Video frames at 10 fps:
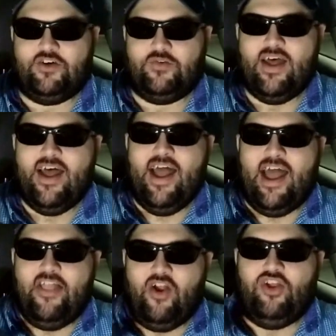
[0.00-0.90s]
on
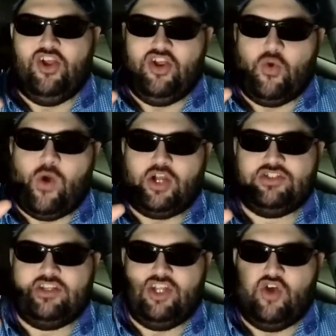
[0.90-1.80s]
and they're and you're
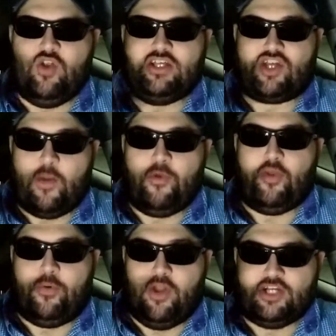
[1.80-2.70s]
watching the donuts come through
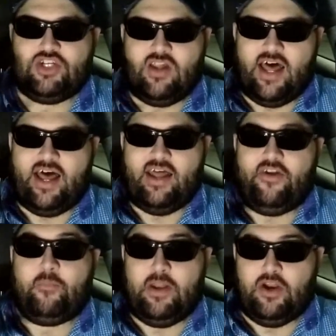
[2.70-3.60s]
the production line and
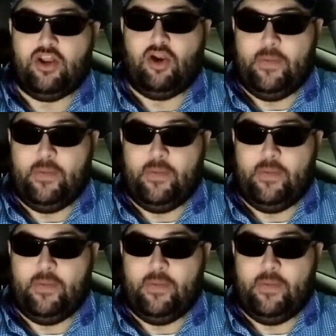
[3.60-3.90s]
they're being and